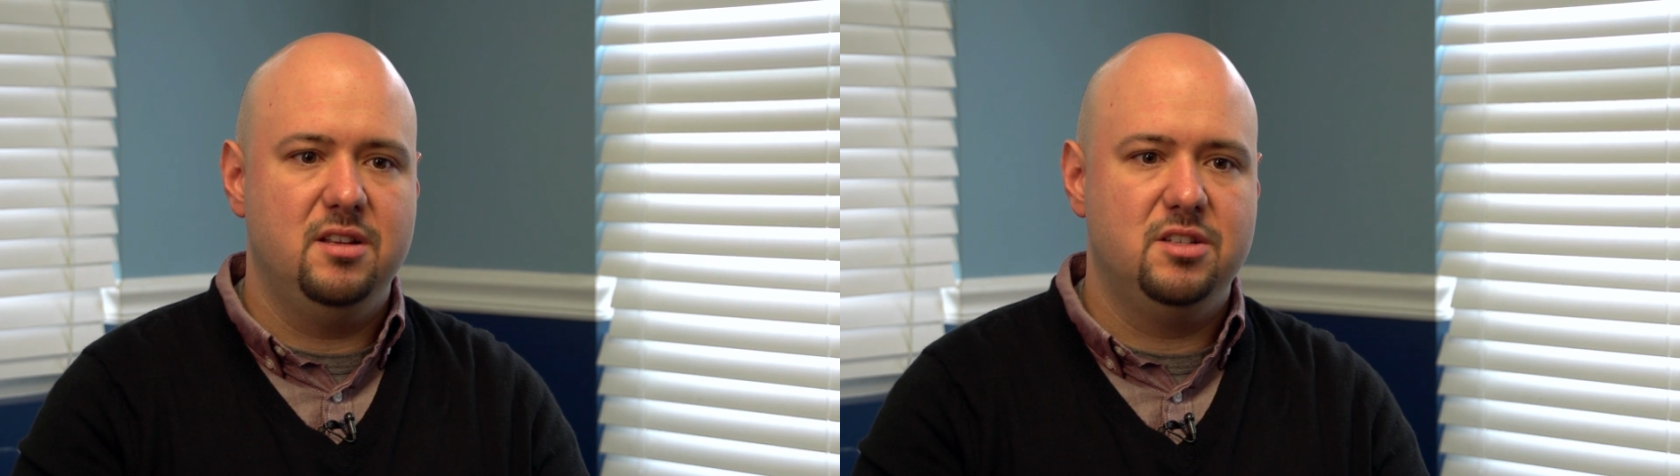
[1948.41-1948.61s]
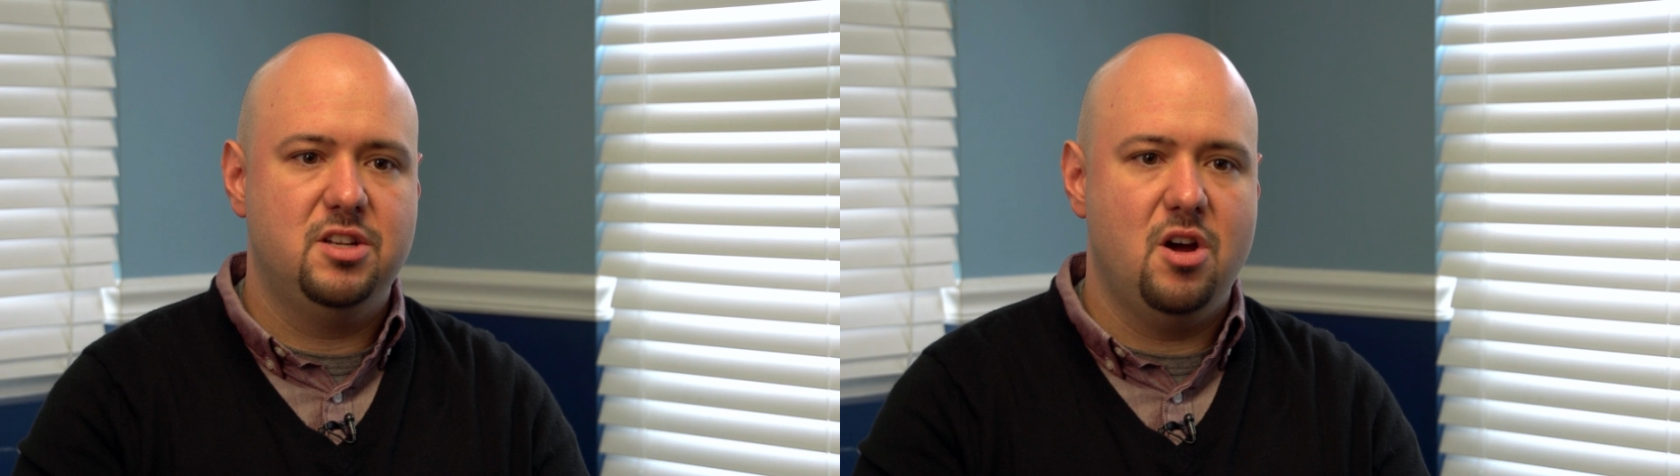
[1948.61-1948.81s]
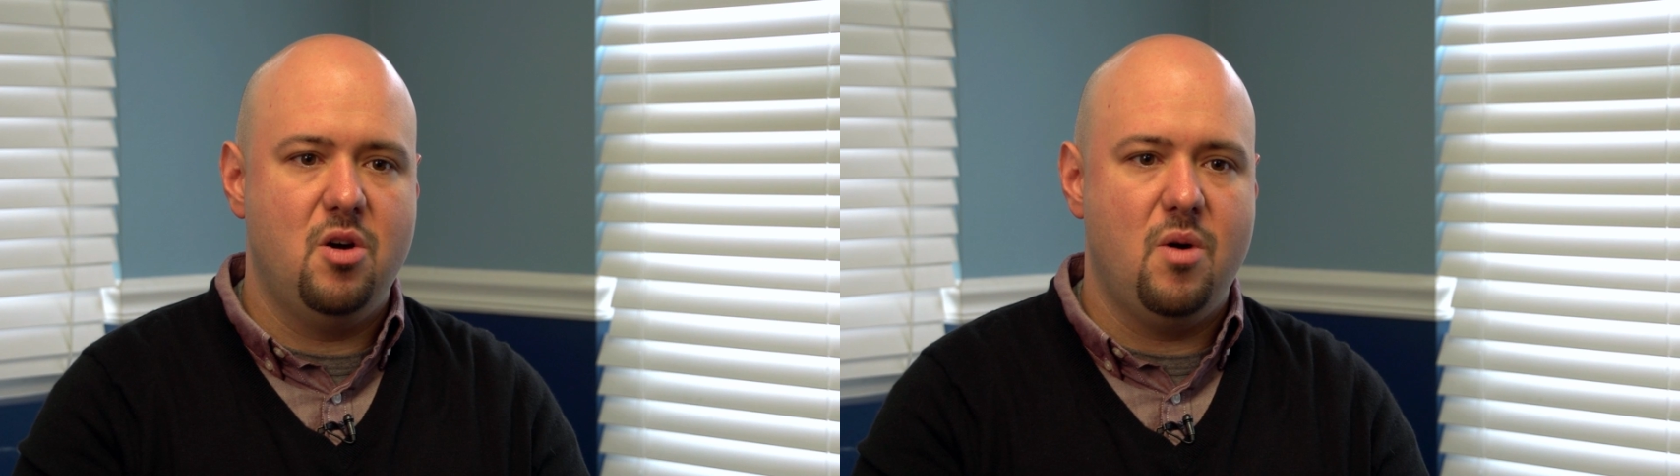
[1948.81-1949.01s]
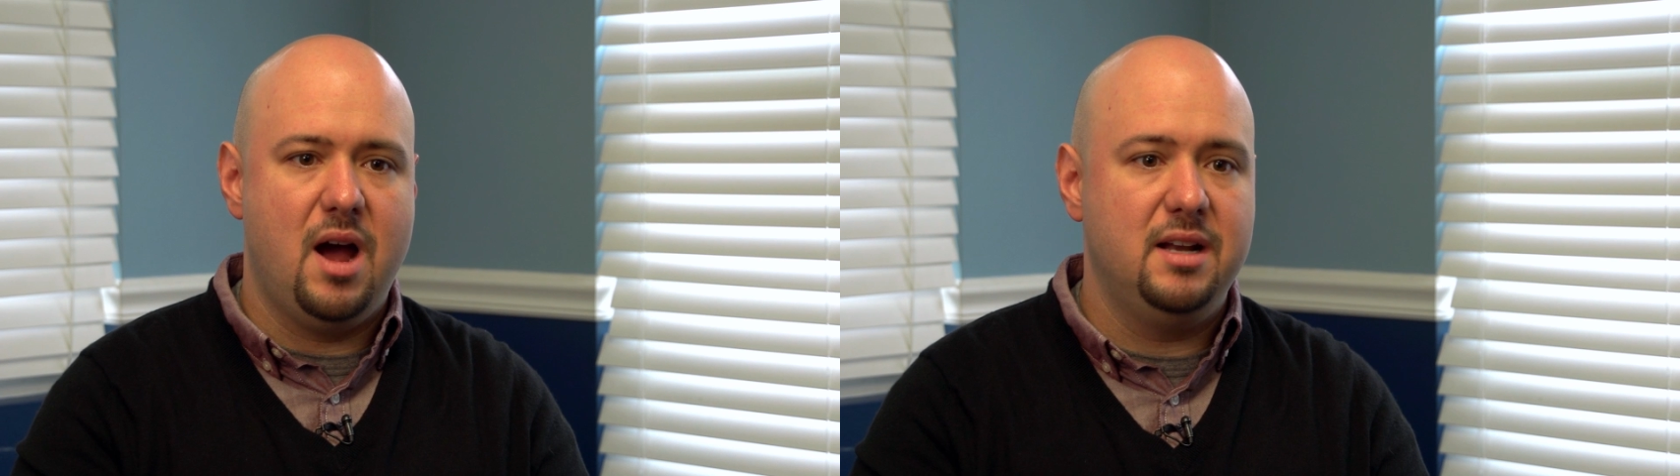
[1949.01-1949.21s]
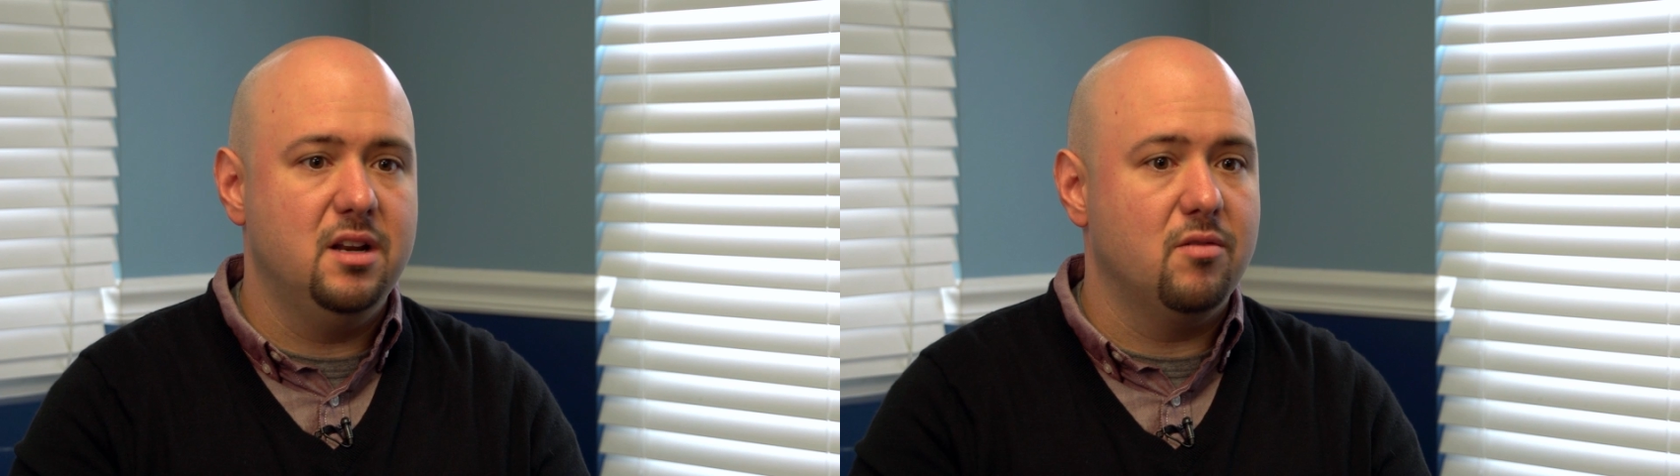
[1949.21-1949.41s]
So
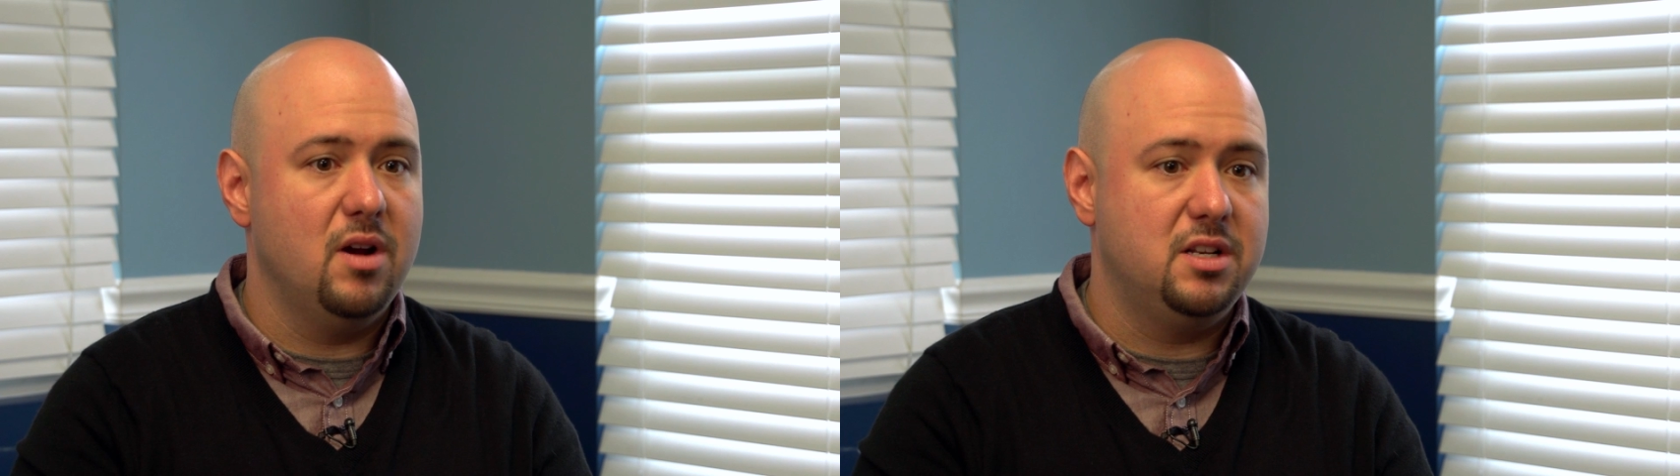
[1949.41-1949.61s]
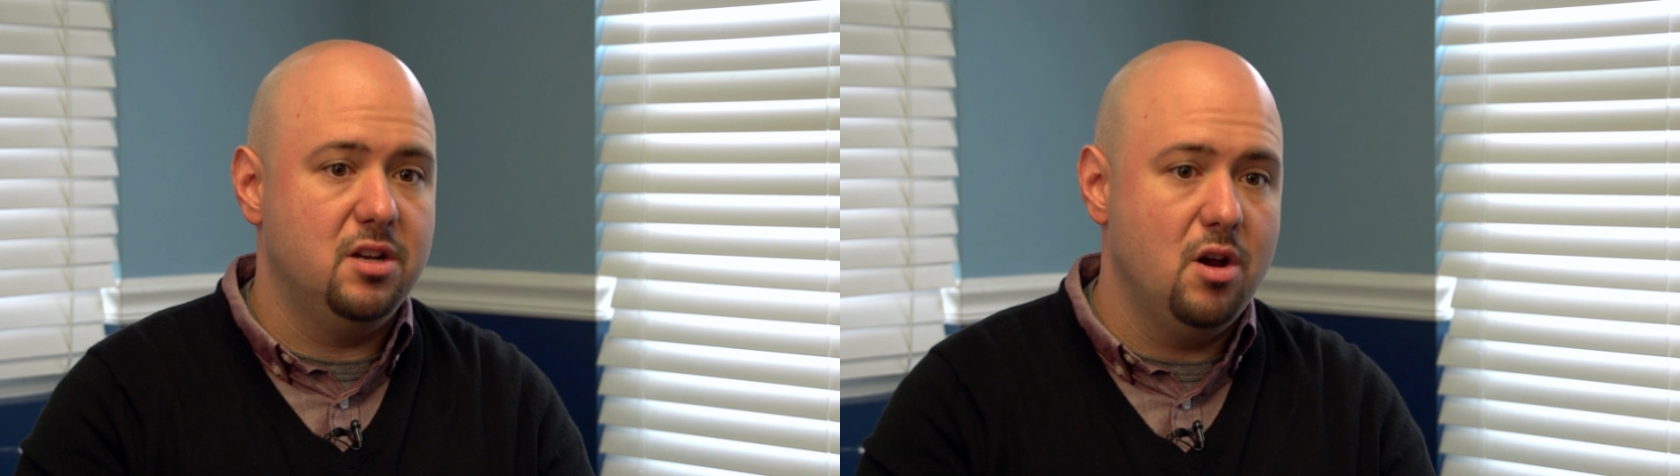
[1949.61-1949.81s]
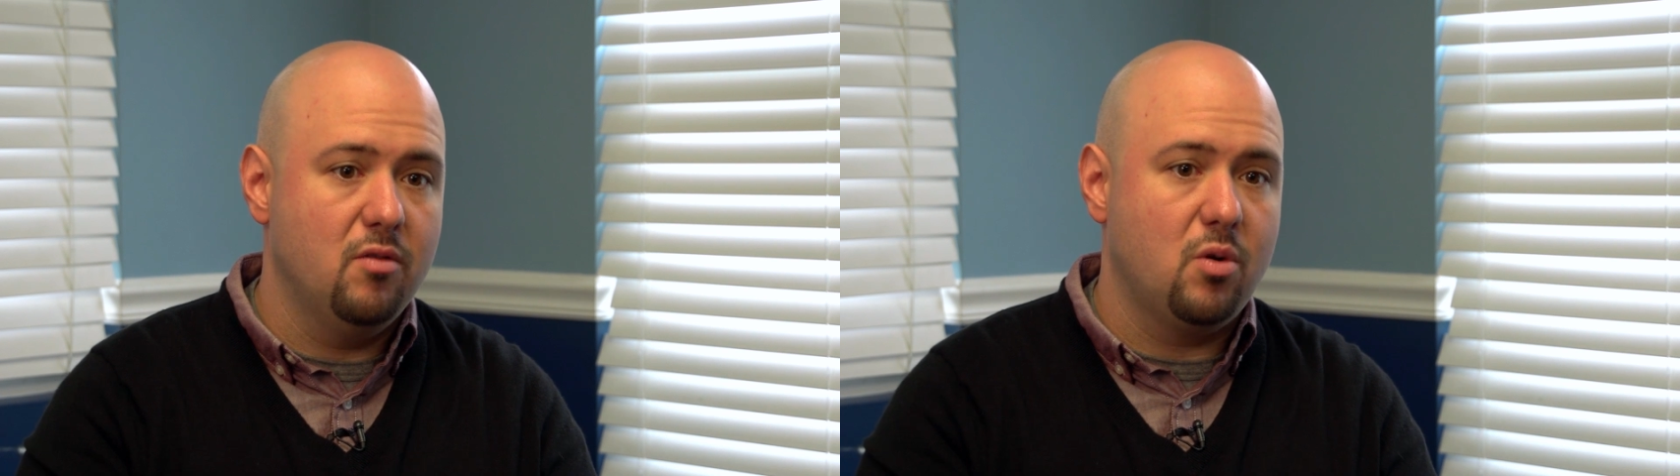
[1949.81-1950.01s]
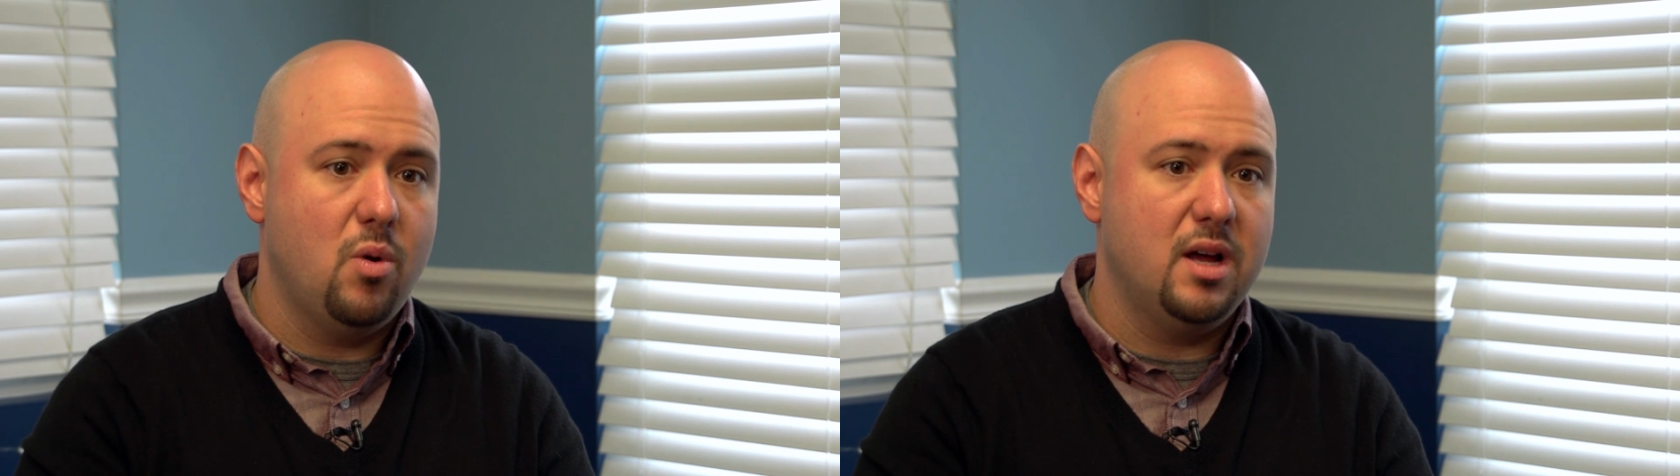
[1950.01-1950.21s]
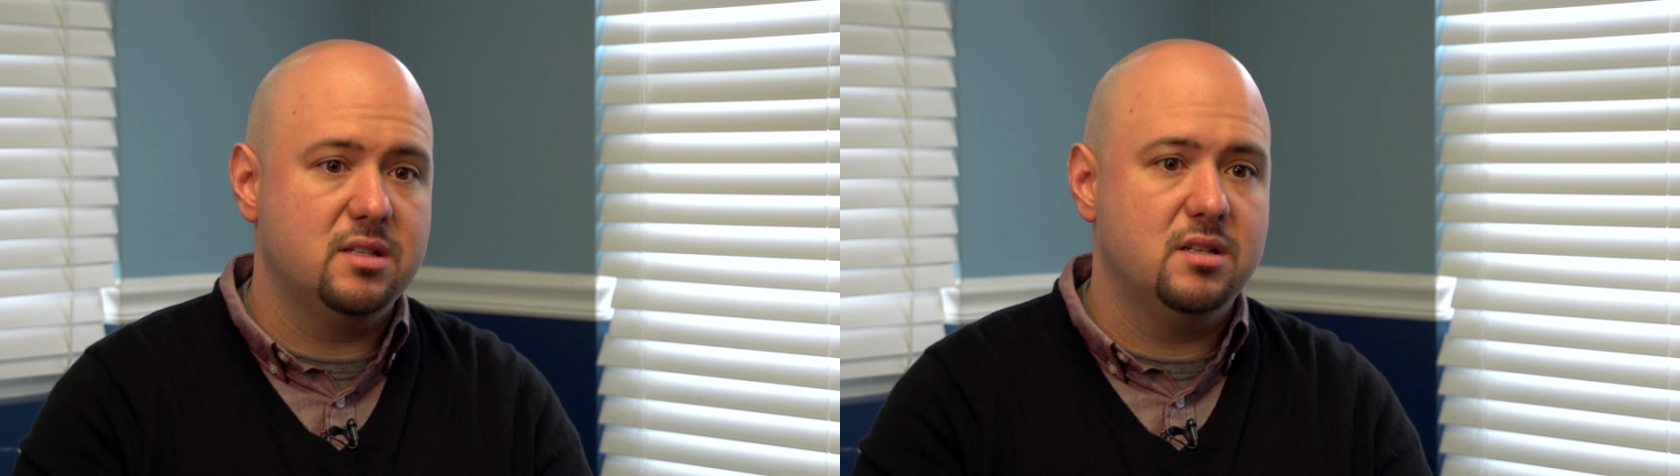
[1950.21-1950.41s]
I did a right to know
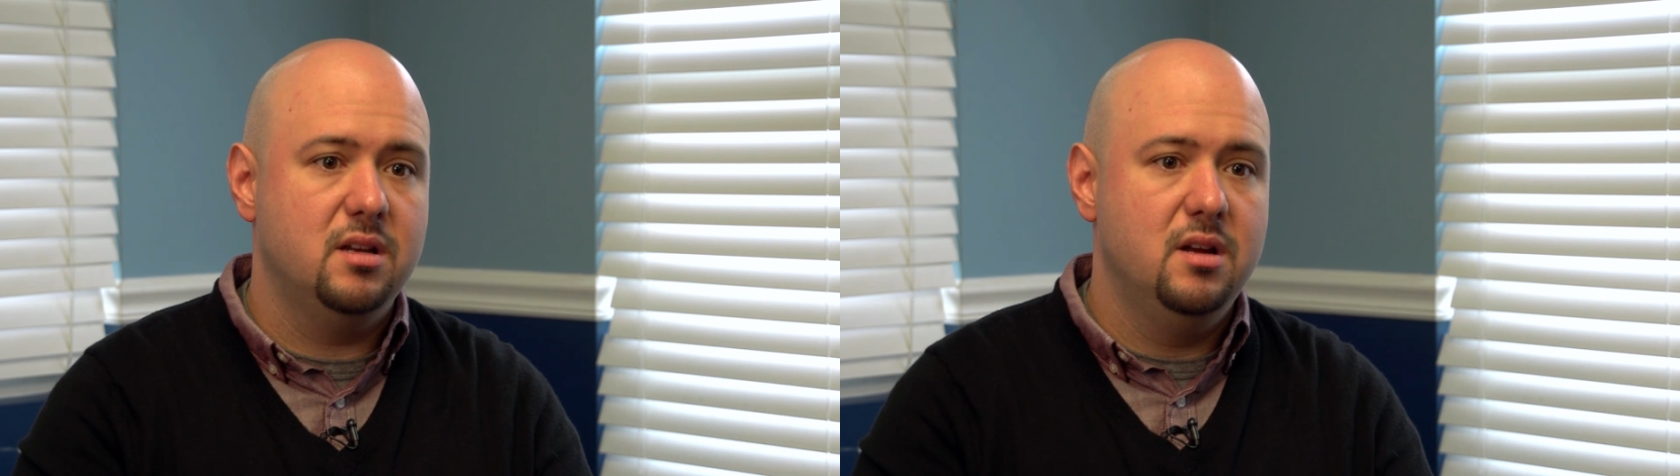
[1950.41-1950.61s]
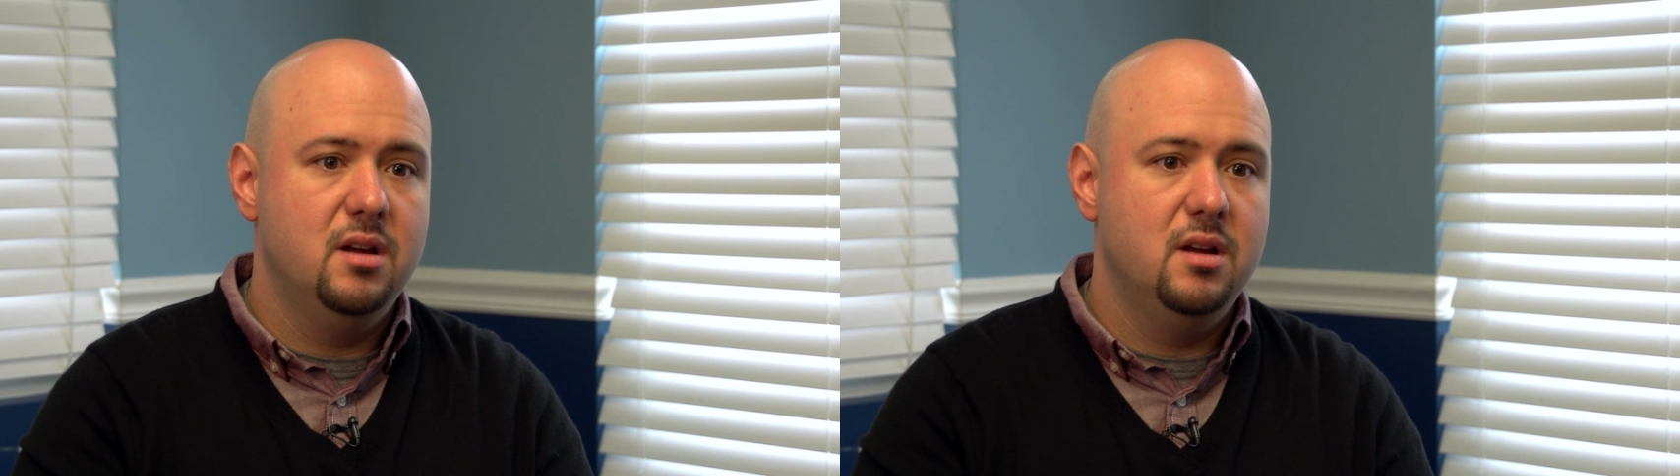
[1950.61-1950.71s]
request